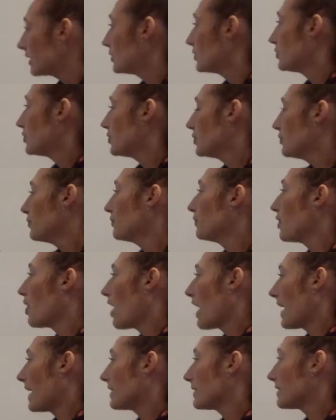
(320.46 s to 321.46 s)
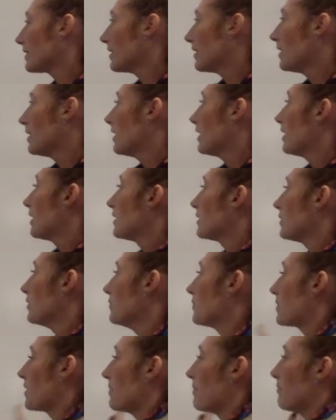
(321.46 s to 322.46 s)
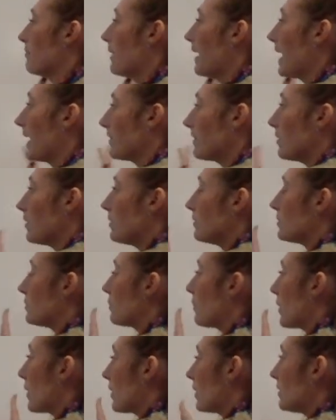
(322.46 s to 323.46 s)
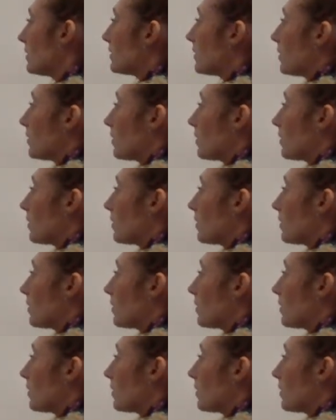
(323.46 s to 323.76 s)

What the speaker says: Do not. You combine those words.